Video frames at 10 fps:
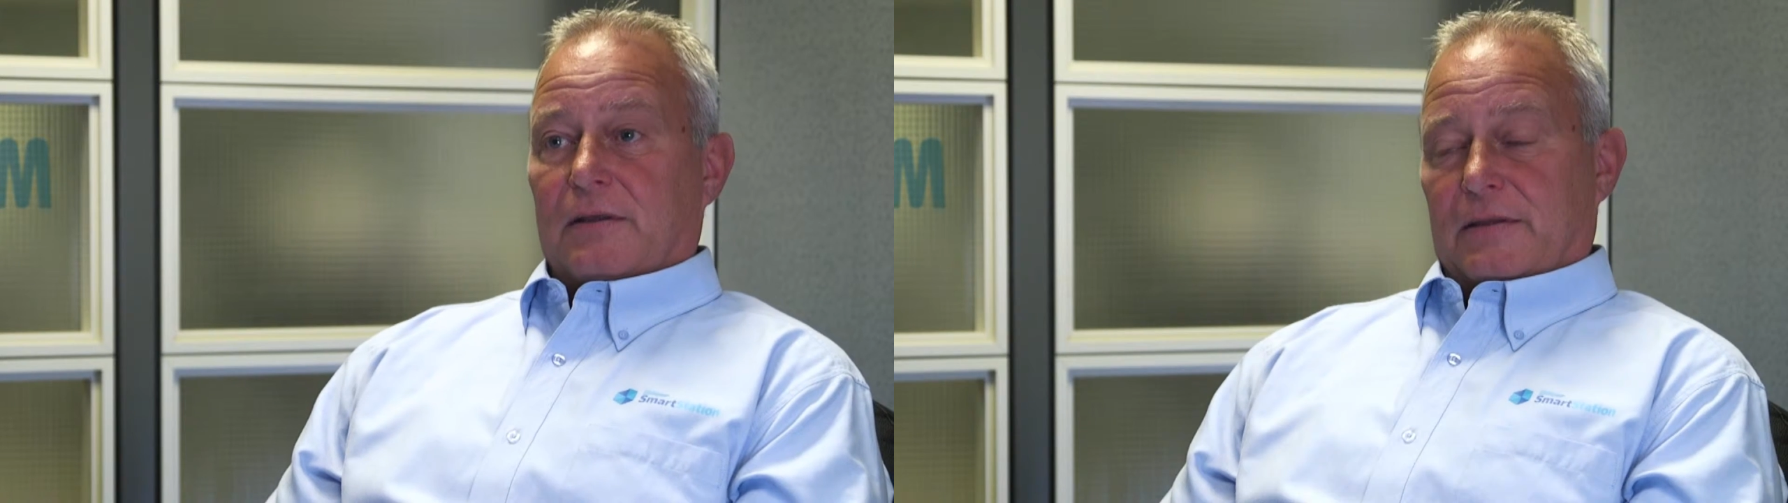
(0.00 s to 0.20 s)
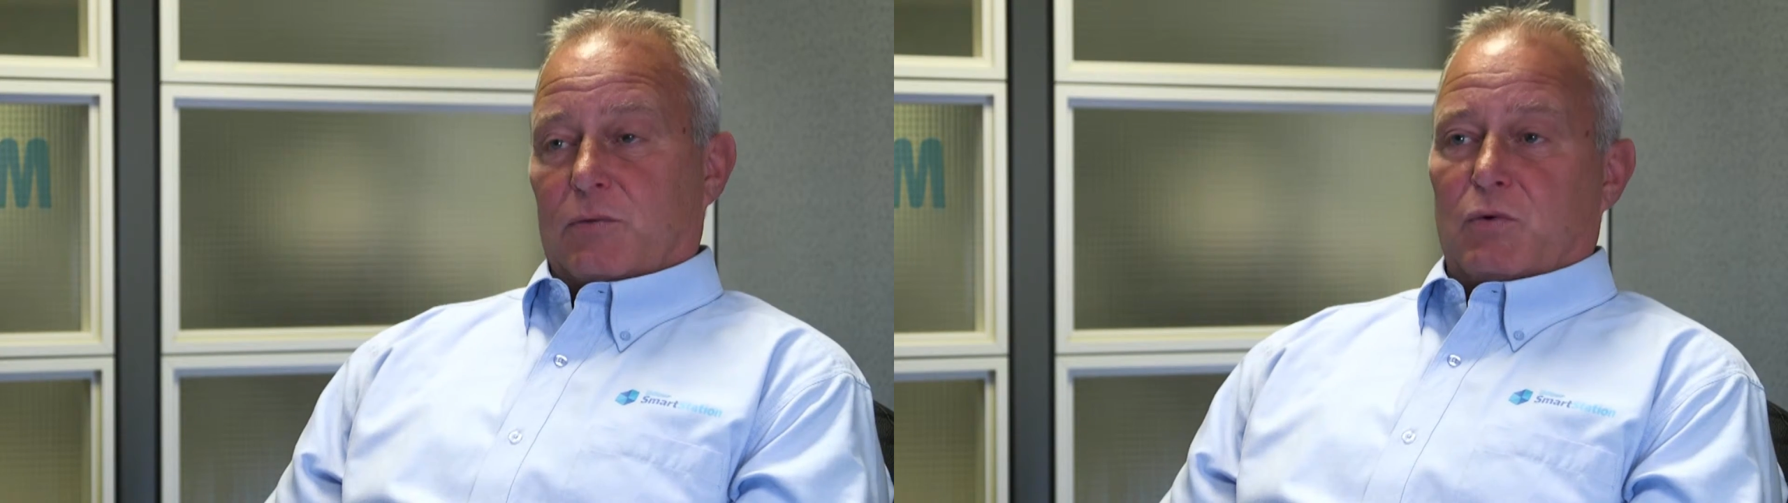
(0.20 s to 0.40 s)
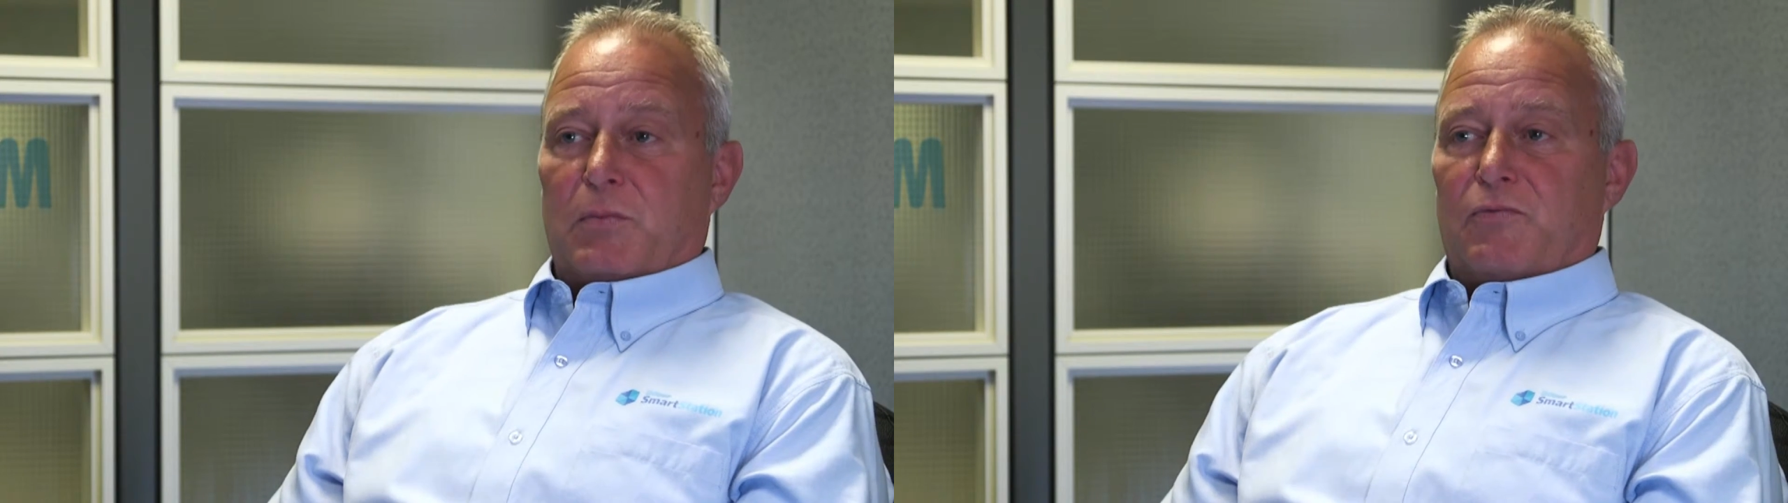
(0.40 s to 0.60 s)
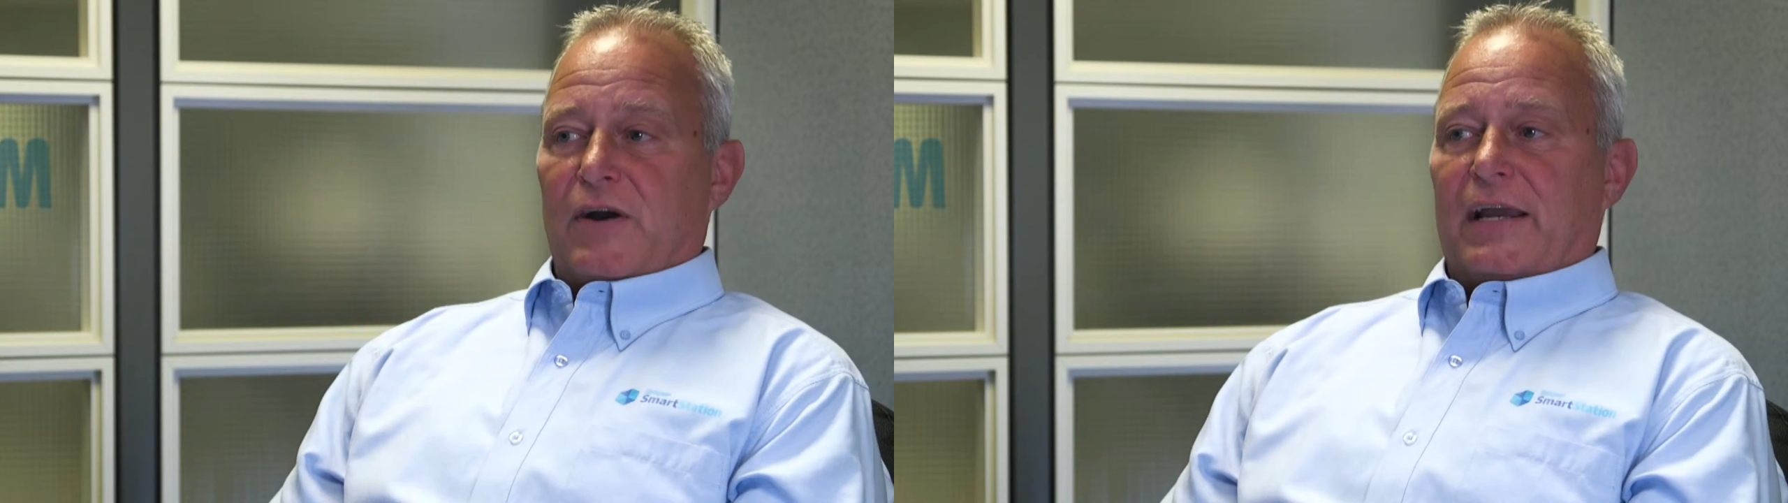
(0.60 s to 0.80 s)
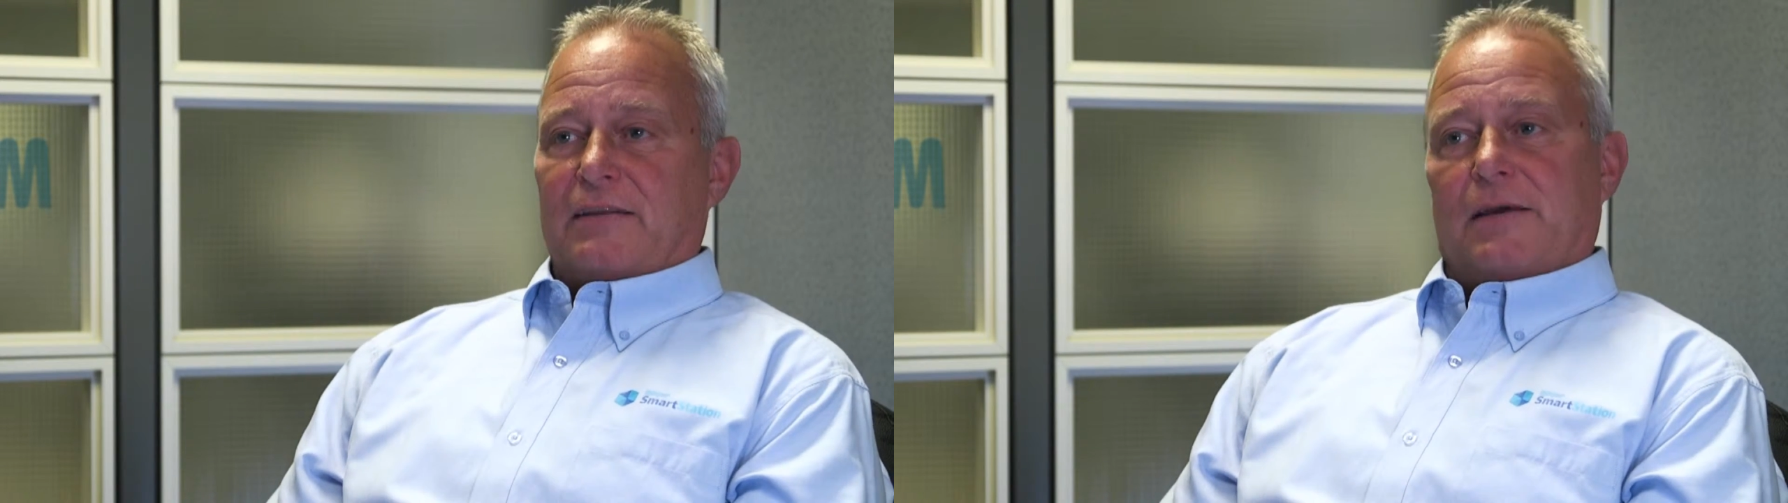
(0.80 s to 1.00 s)
that will
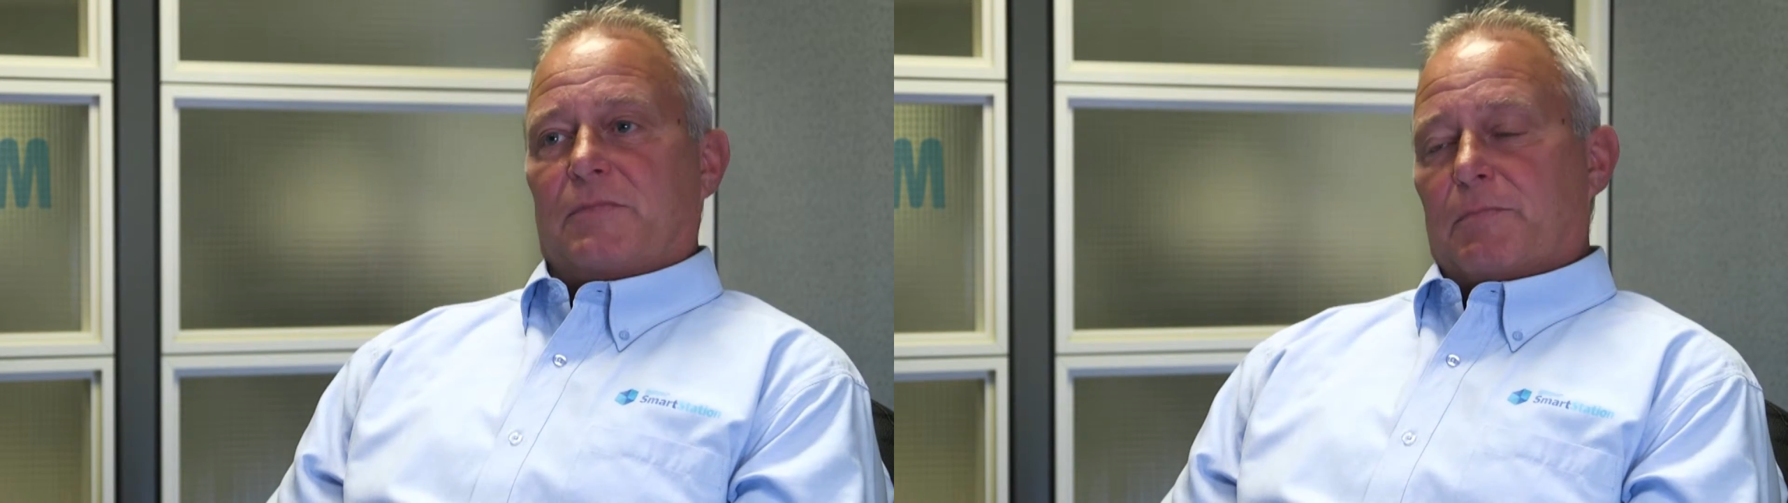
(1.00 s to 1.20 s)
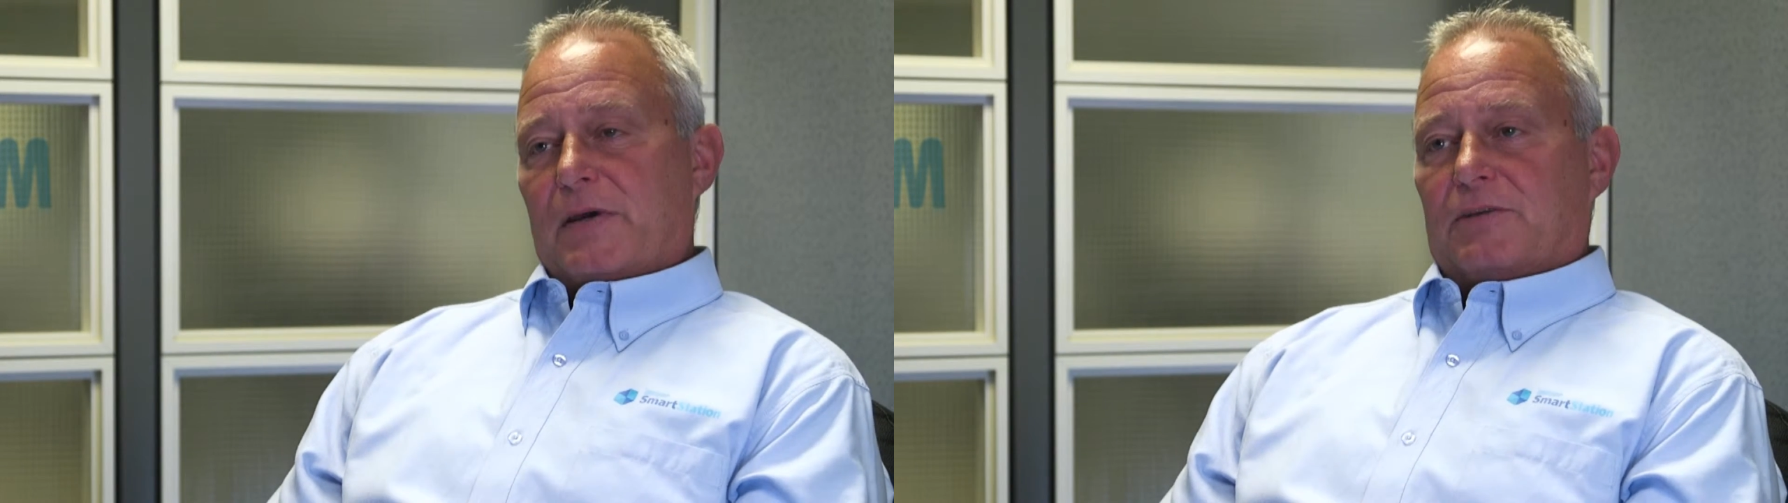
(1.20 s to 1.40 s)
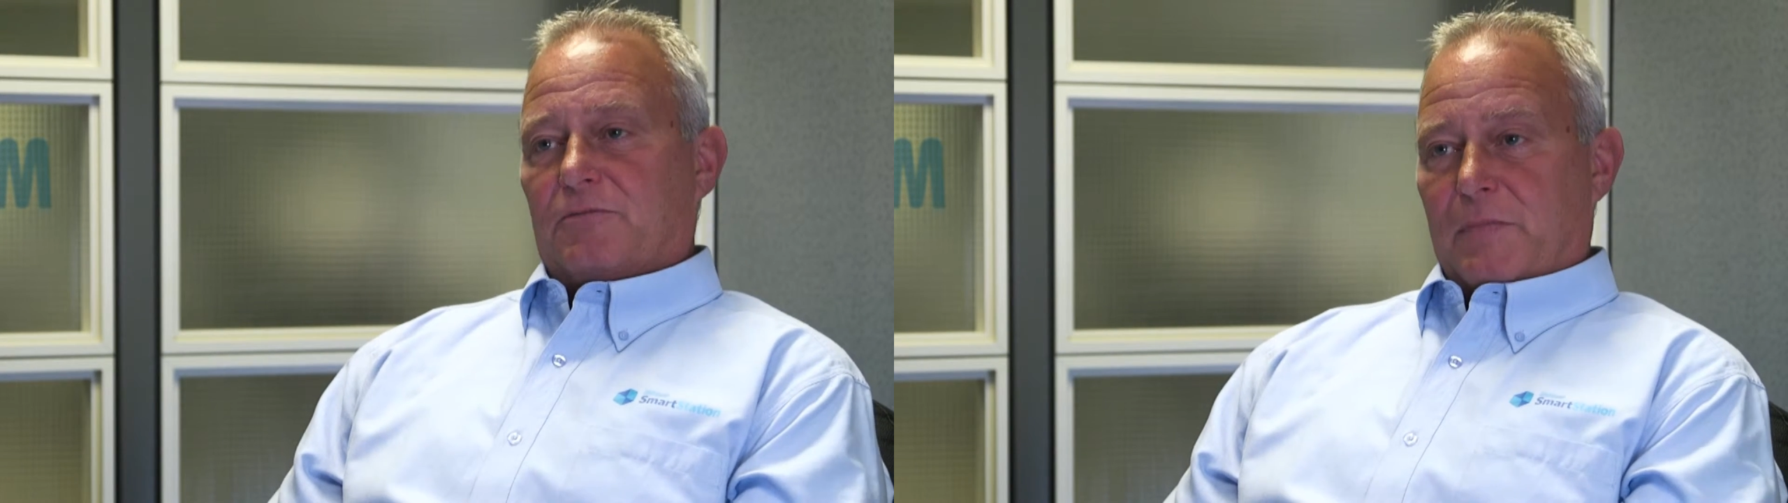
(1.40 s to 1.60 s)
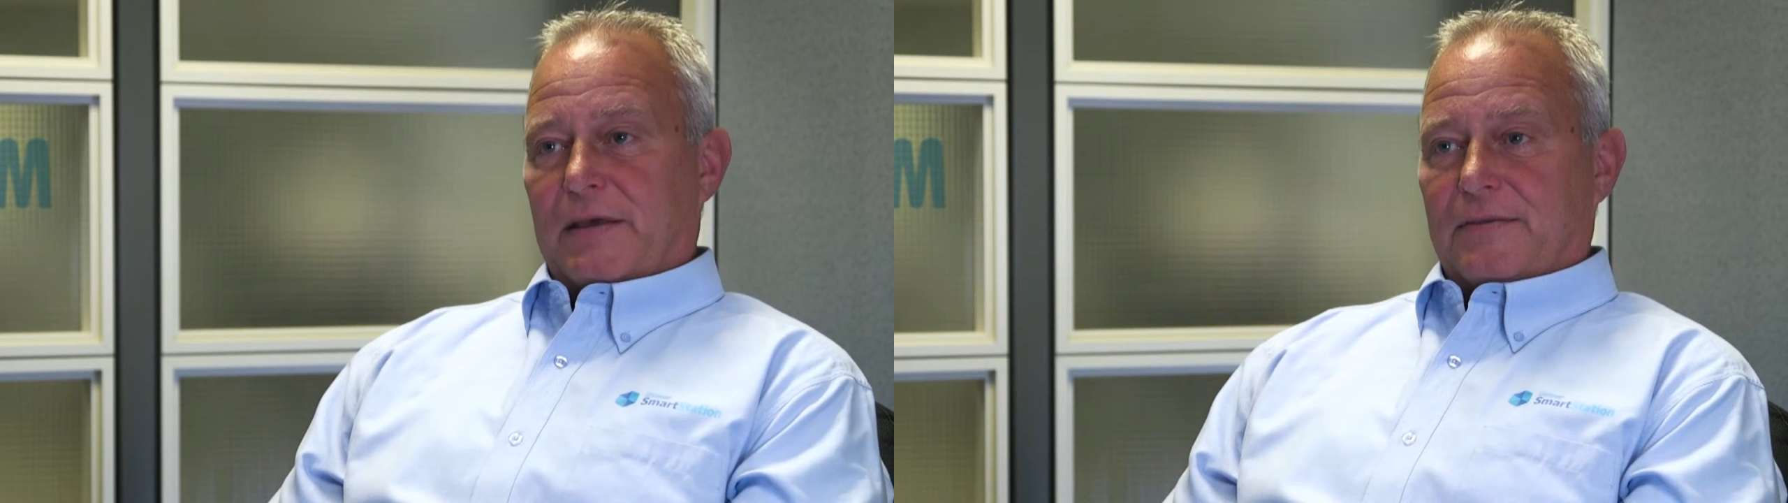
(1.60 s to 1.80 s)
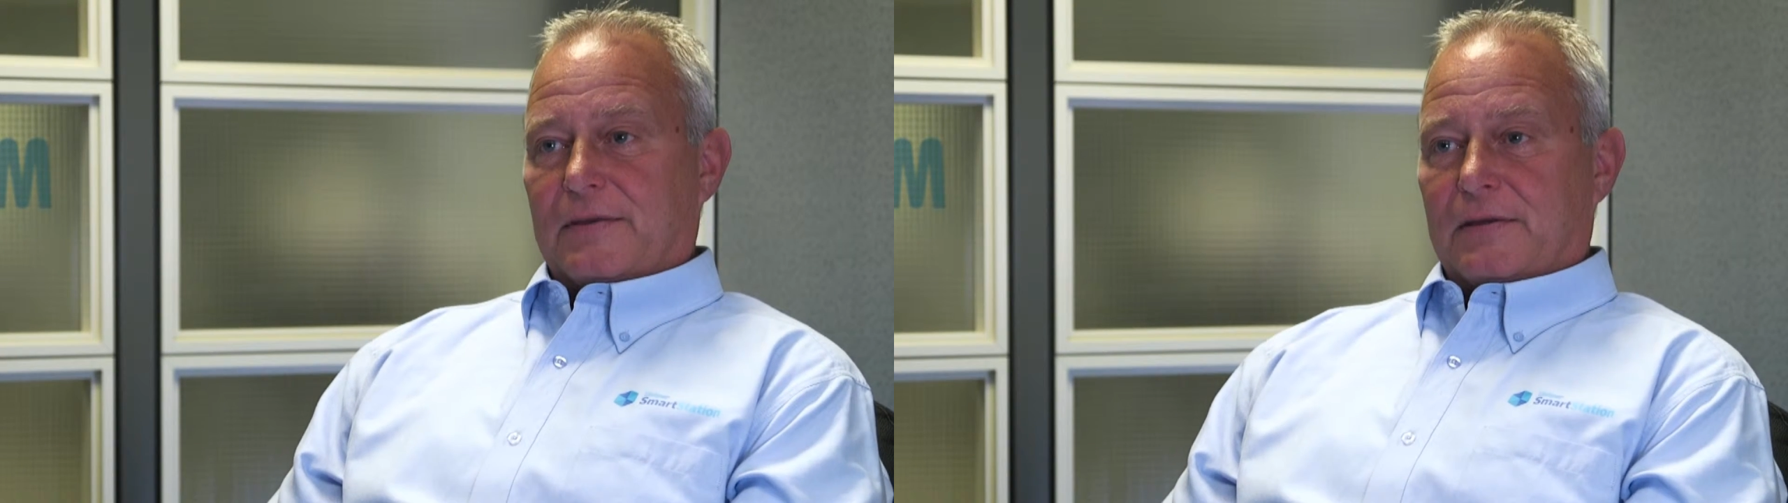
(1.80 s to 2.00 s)
provide them the best
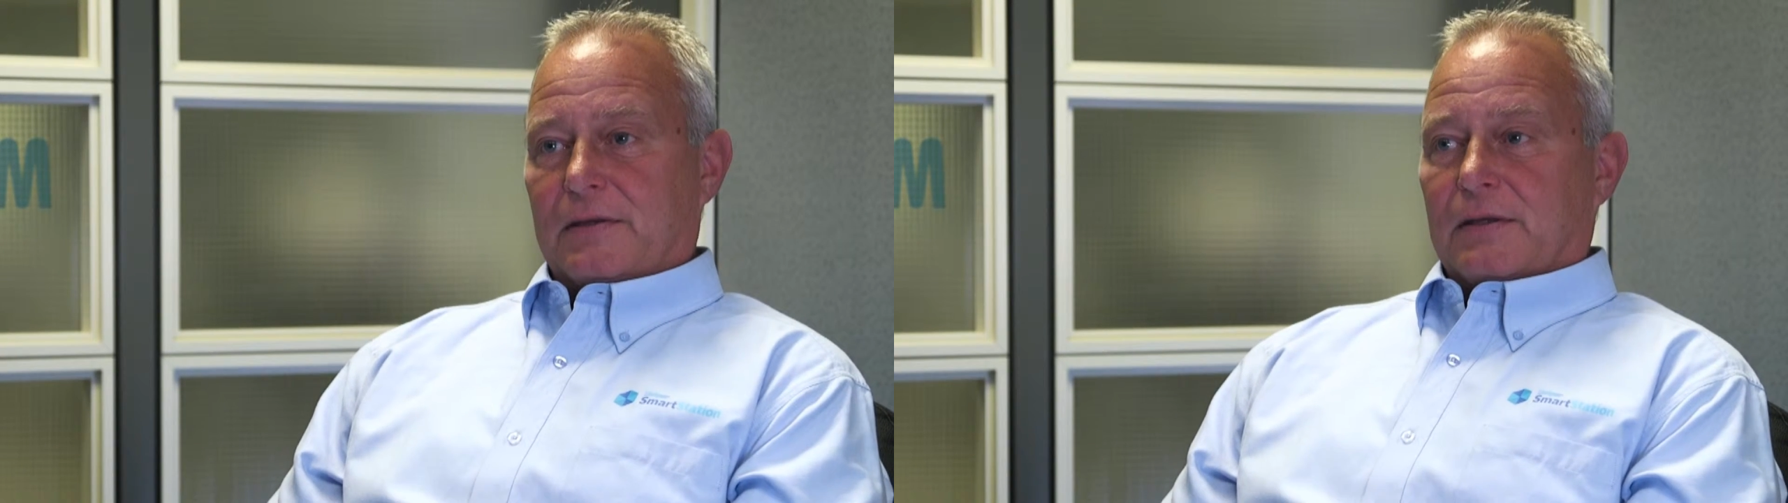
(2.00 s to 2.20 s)
method